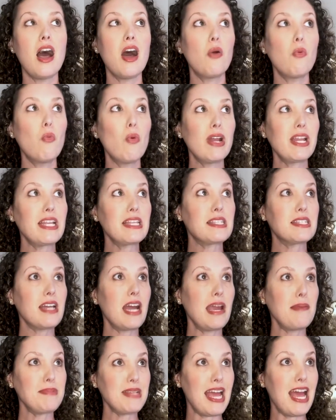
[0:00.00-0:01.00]
When it's
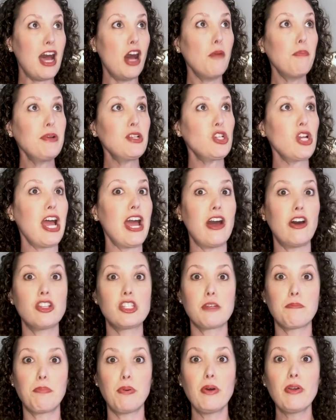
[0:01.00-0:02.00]
time to help a child
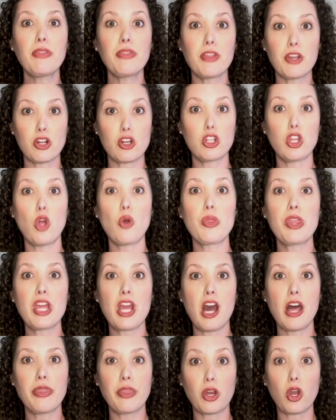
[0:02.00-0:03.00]
to put their clothing
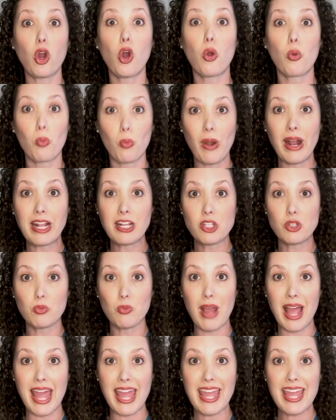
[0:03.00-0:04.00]
on the correct
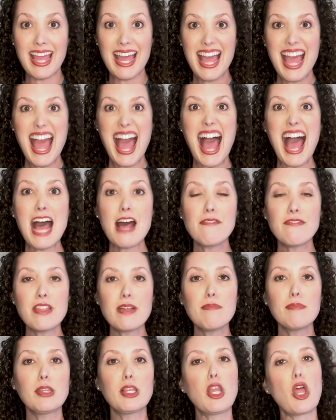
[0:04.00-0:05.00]
way, have
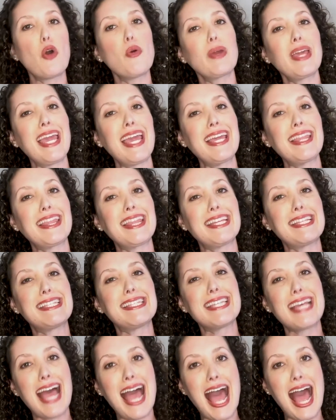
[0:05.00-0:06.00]
them locate the
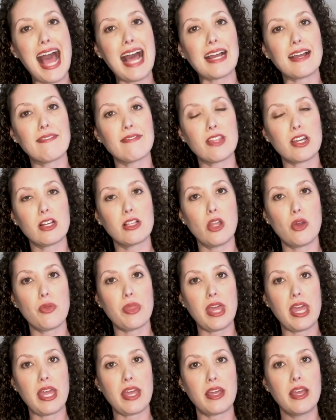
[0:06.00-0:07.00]
tag of the
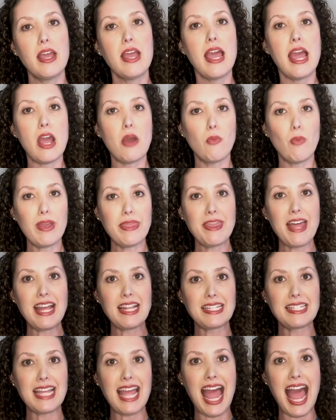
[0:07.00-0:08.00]
clothing. And with
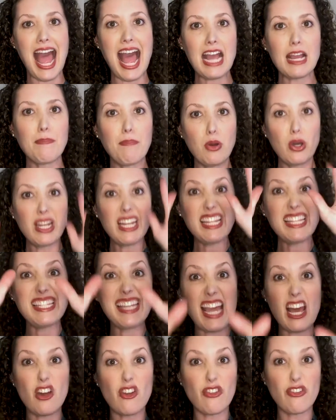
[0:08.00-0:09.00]
that tag, put it
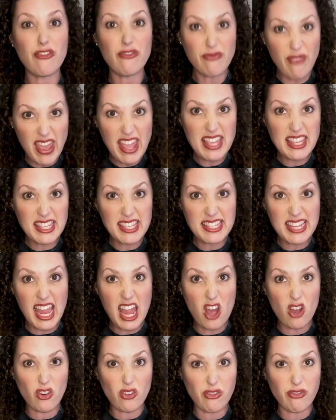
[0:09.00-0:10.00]
down face
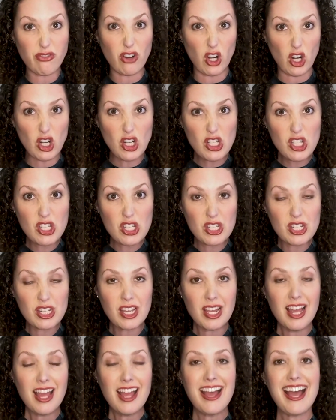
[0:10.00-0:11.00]
down first,
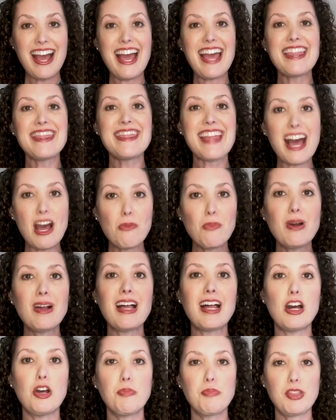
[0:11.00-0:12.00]
and that will
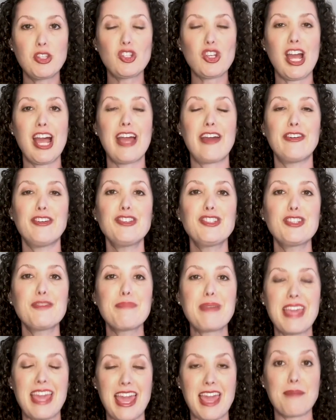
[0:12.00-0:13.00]
help the child to
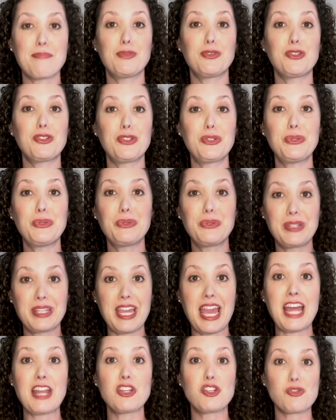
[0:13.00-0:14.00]
be able to
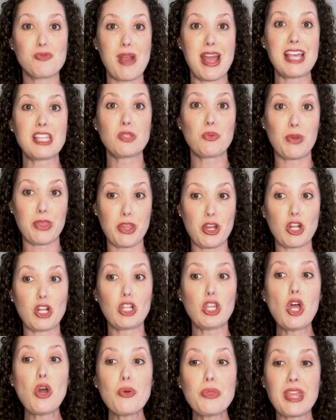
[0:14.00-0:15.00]
get dressed with their
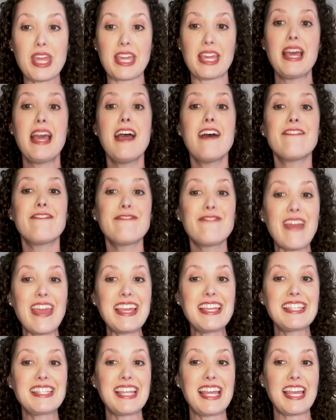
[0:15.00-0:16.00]
clothing
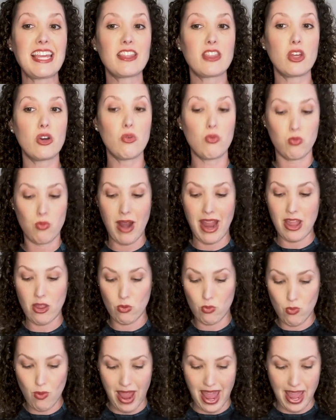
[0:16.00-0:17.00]
facing the right
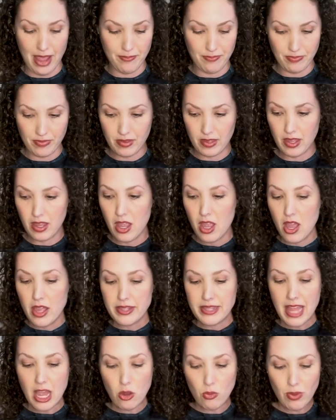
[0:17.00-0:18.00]
way.
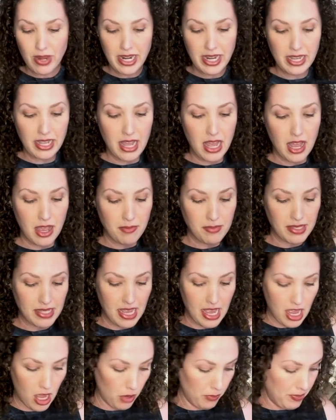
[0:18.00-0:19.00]
Now, when it comes
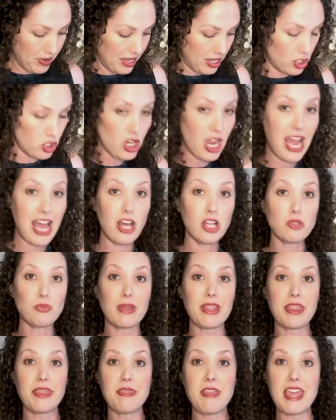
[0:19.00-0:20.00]
to helping a child
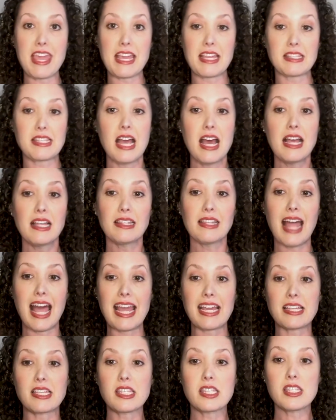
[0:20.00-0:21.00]
with things
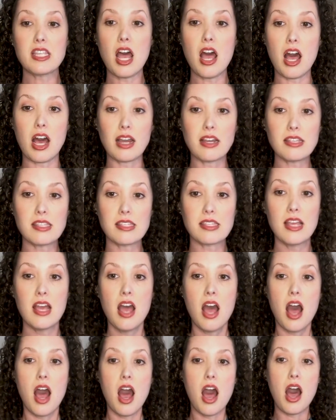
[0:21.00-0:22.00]
like socks,
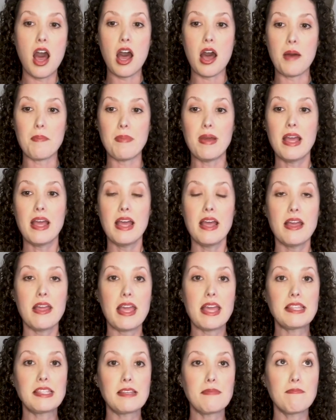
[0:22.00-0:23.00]
have
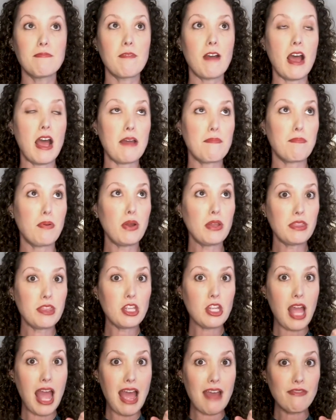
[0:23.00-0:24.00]

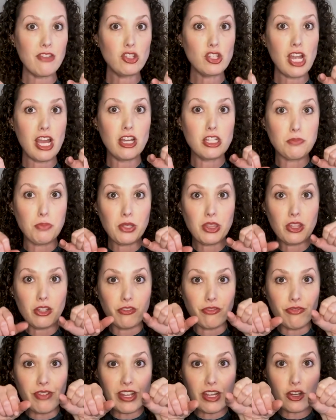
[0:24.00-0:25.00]
the child put their
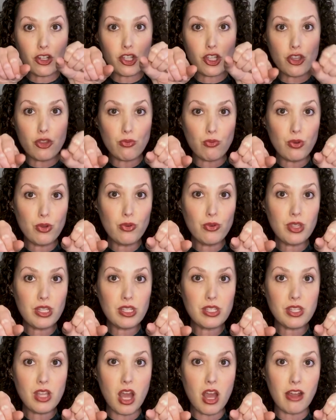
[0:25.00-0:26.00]
fingers through the
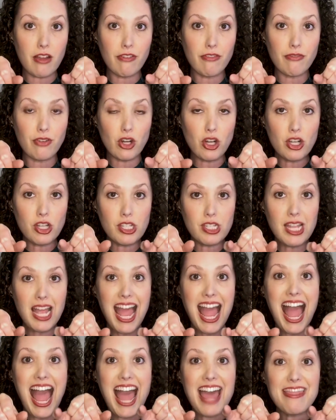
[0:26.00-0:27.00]
sock first,
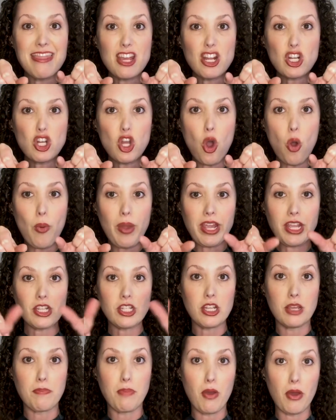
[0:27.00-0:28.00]
and they're going
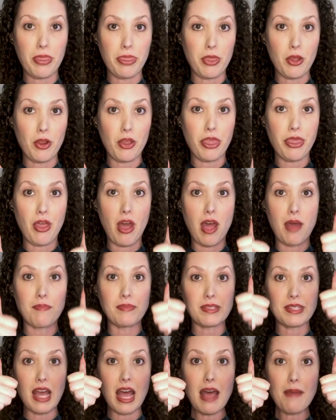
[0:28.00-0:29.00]
to put their
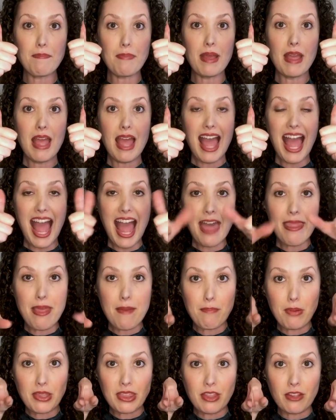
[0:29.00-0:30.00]
thumbs up and
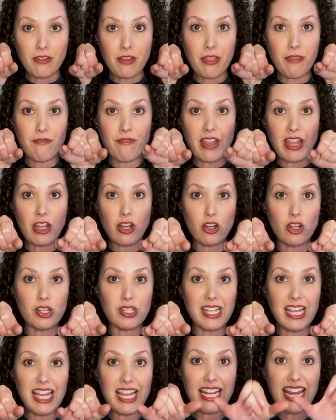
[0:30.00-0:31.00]
then put their
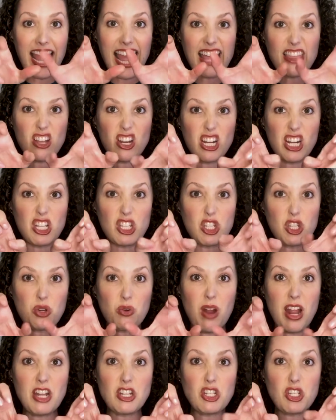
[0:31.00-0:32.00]
fingers in, and they're going to
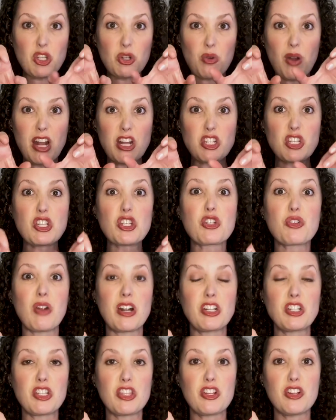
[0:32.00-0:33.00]

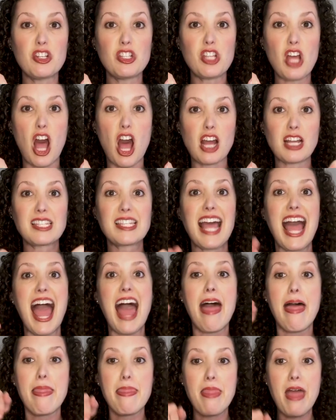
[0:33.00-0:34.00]
scrunch their socks
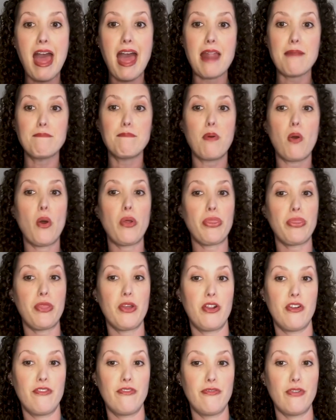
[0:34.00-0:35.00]
and then put
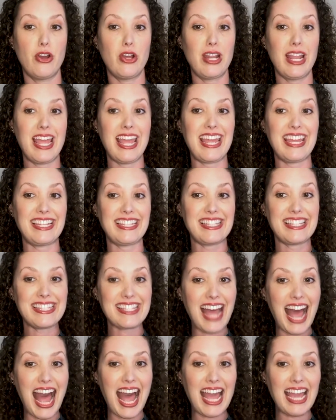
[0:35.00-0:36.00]
their foot
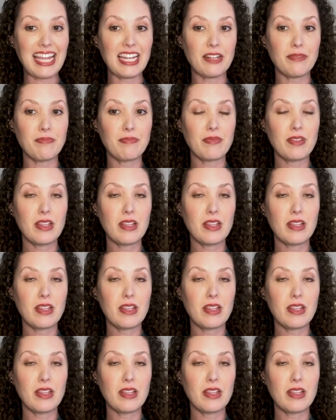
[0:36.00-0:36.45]
inside.